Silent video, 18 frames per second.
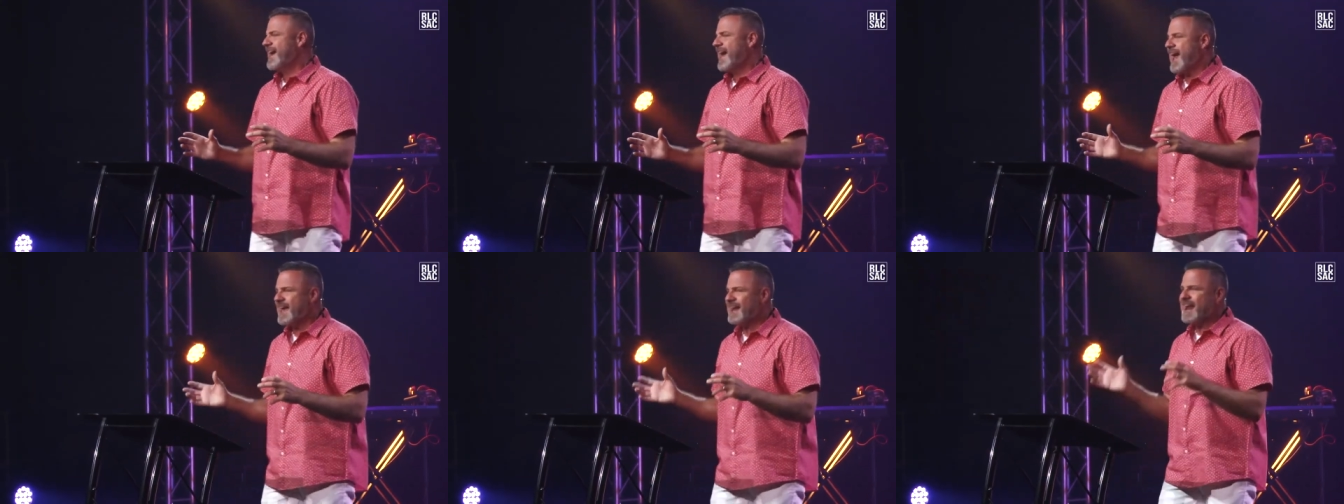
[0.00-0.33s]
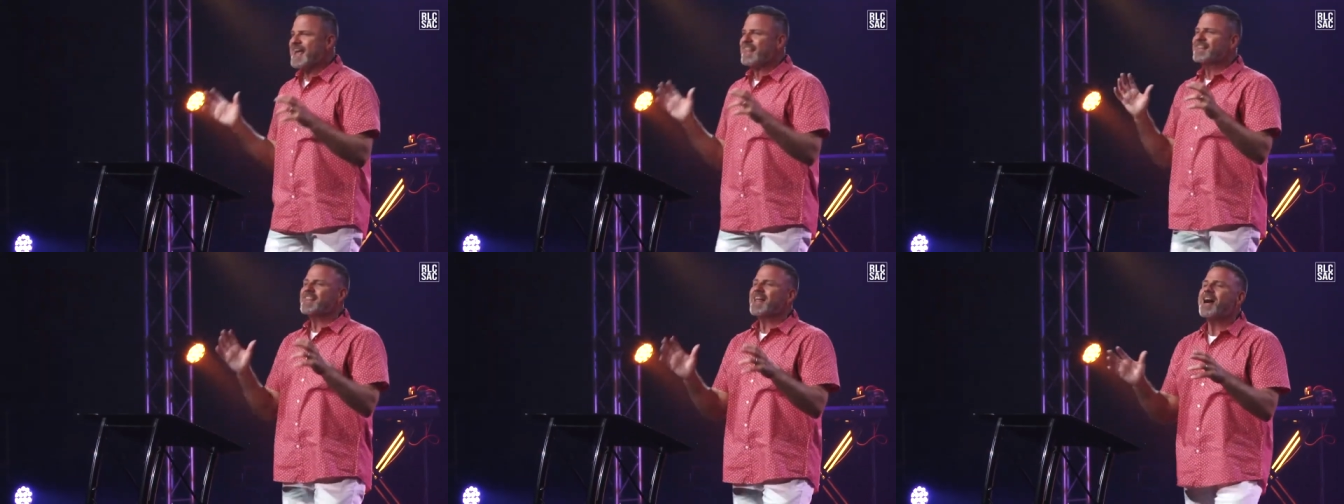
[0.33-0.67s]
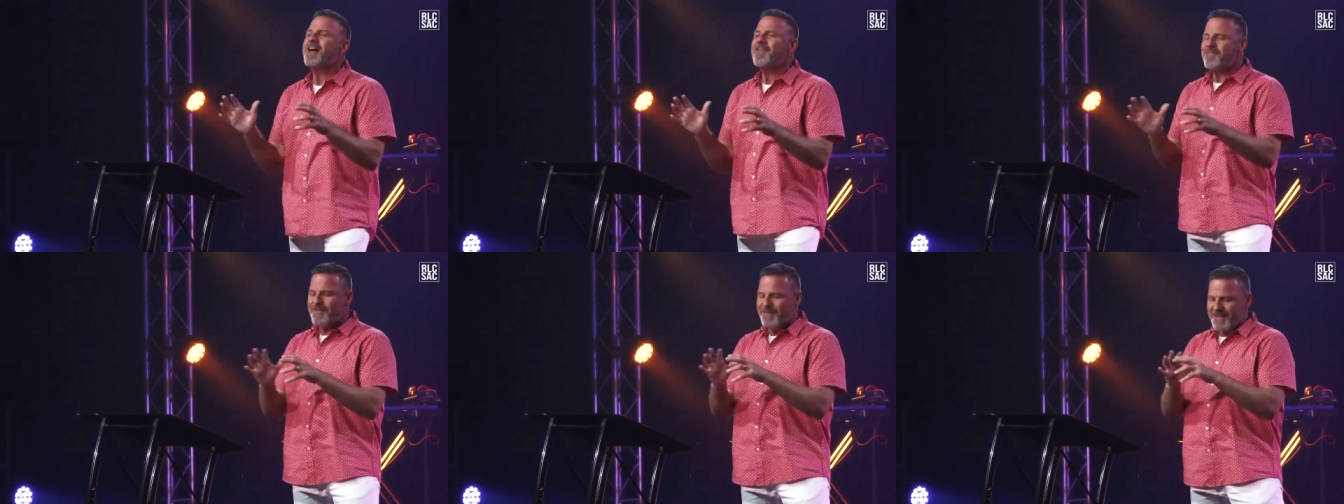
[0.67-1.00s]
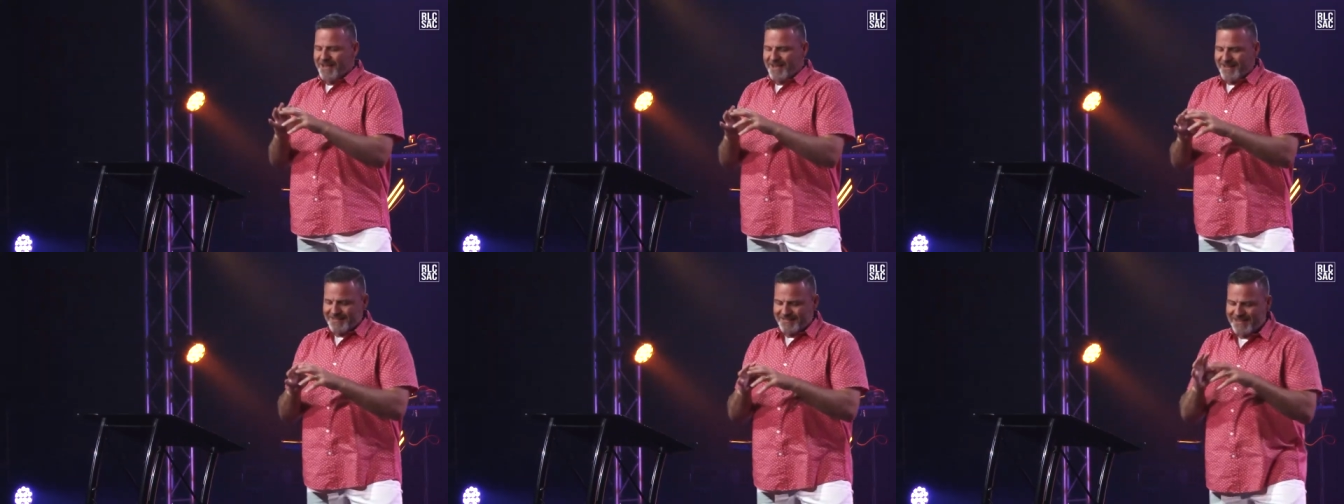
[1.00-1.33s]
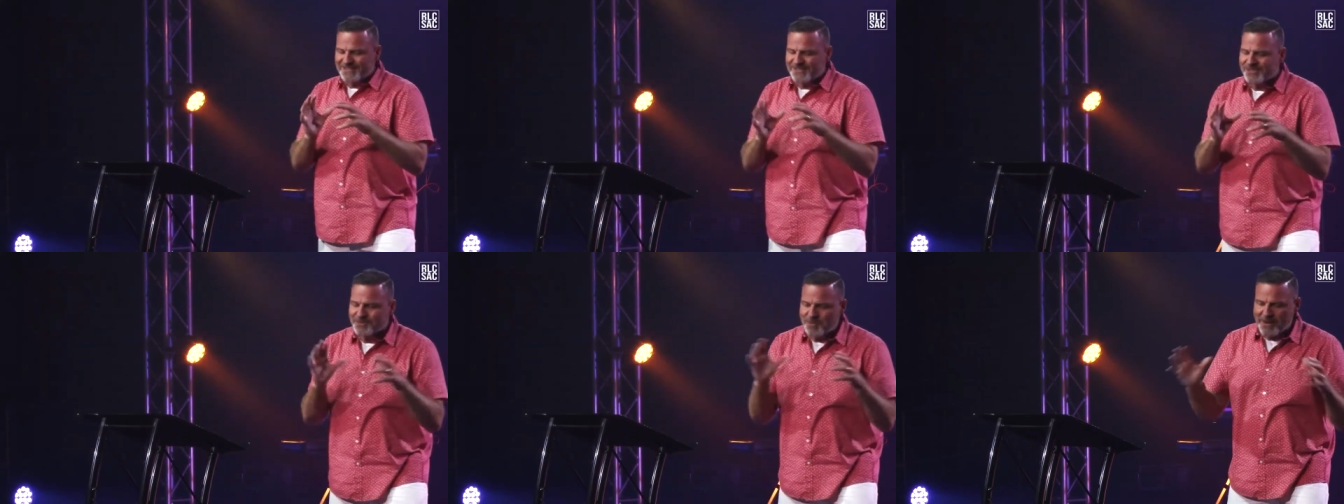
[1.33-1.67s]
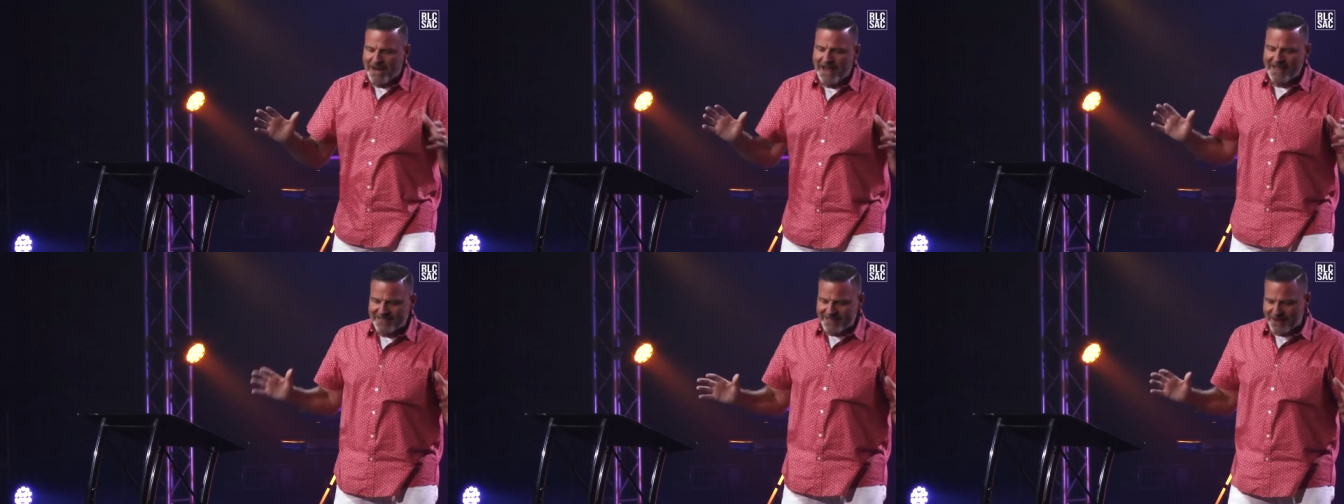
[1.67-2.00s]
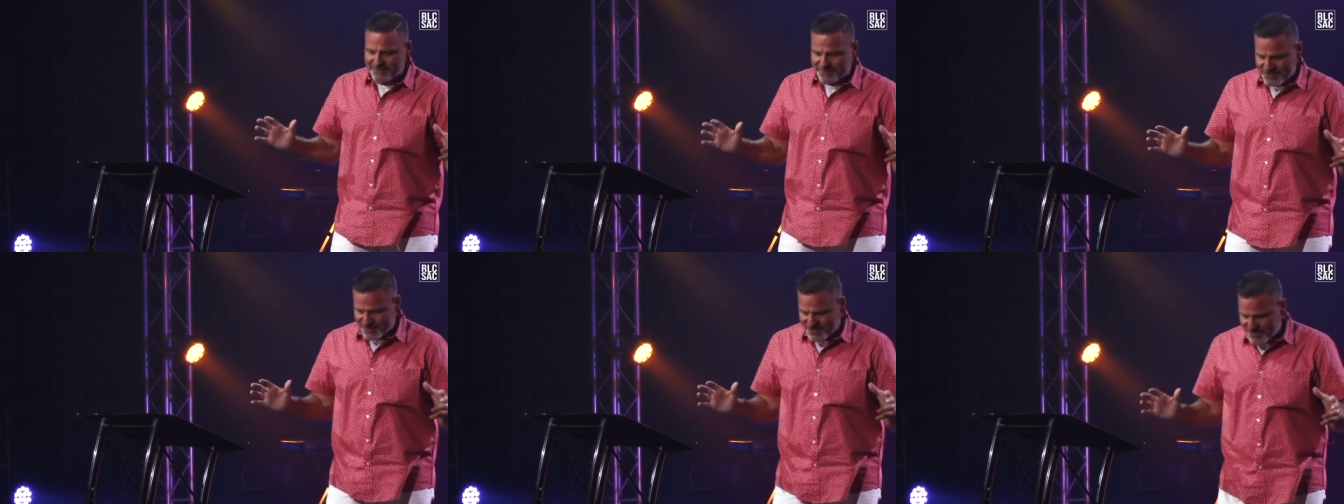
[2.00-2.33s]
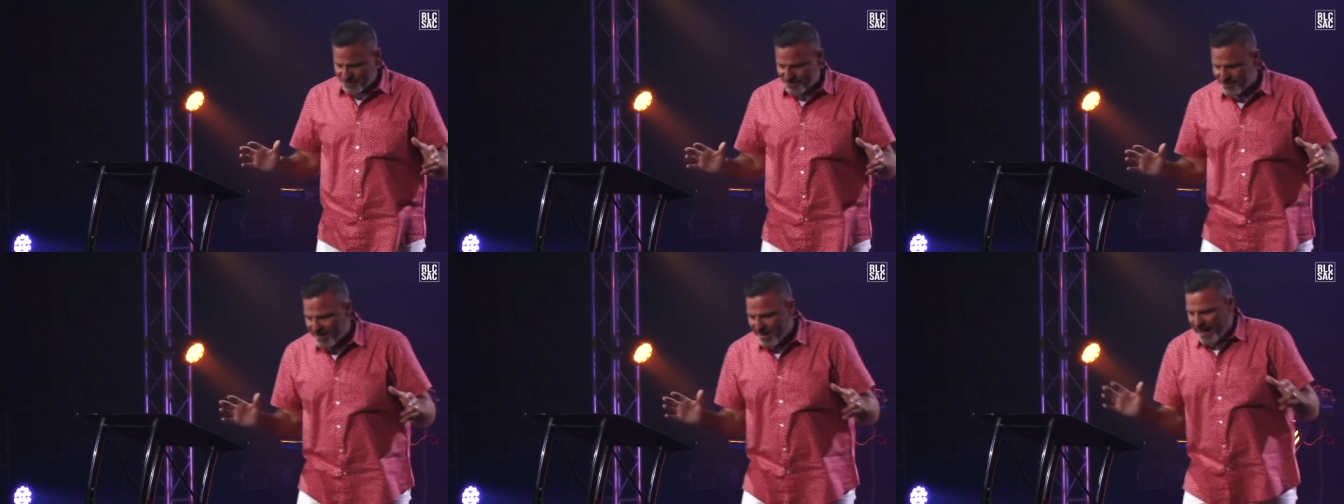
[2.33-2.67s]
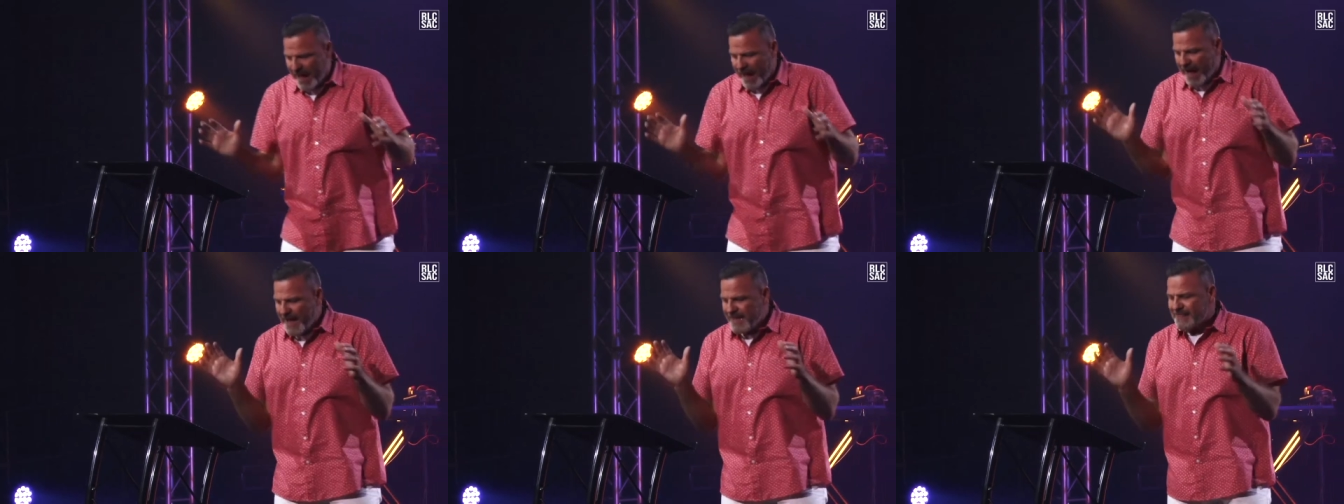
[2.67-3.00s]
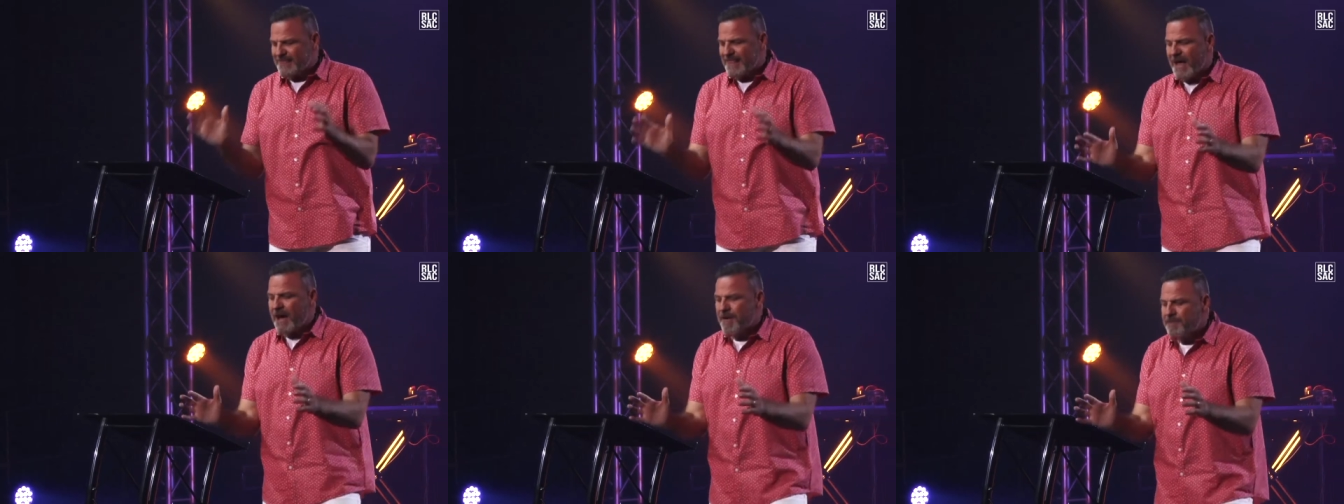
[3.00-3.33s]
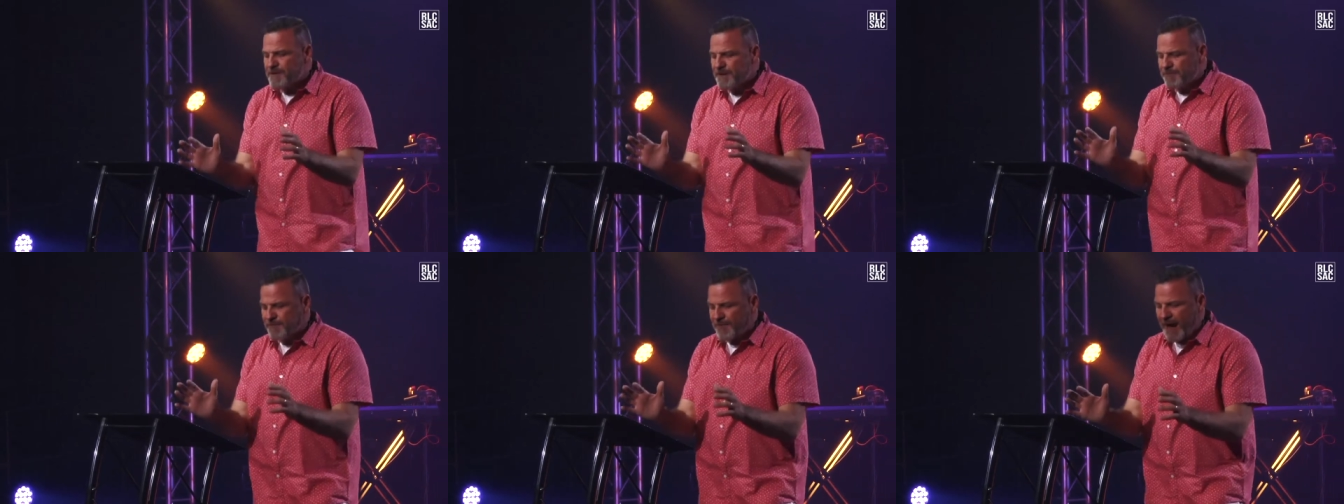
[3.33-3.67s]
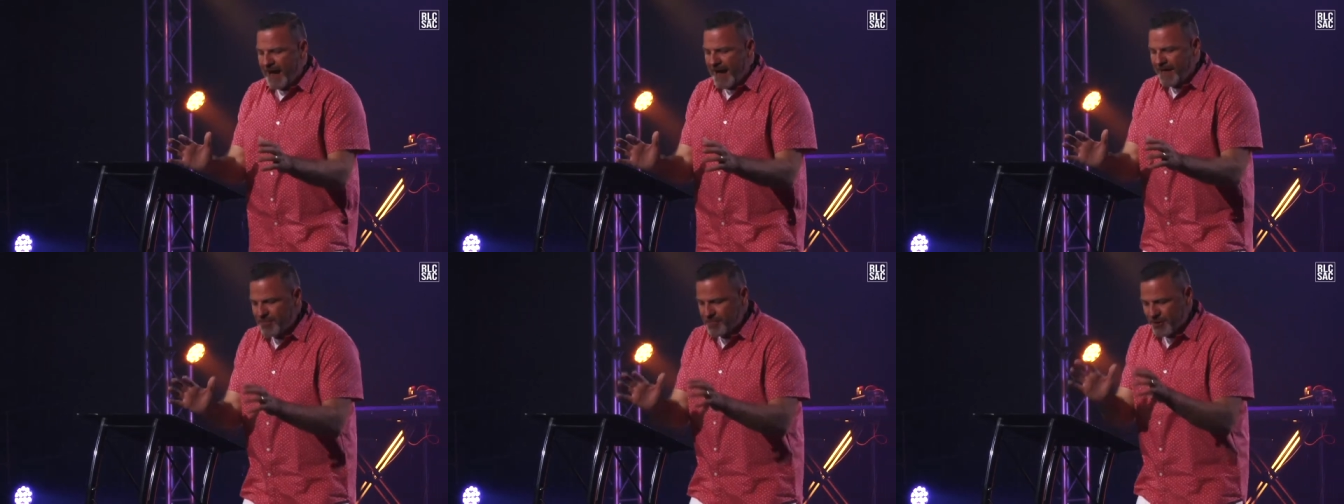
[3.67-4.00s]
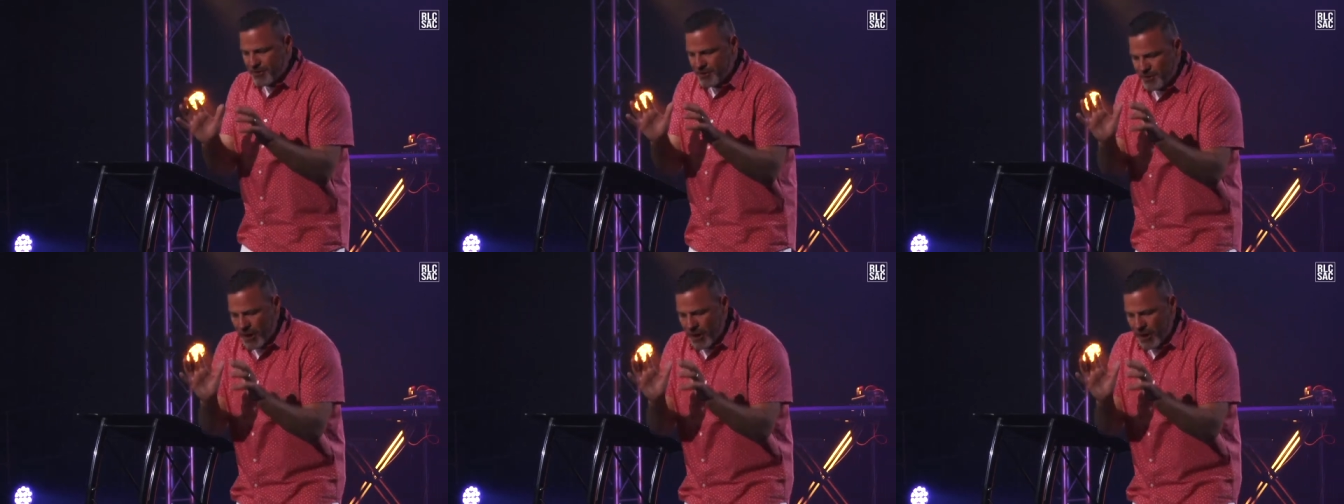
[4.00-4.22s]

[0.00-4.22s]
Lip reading: And this is what I love to do. I love to find the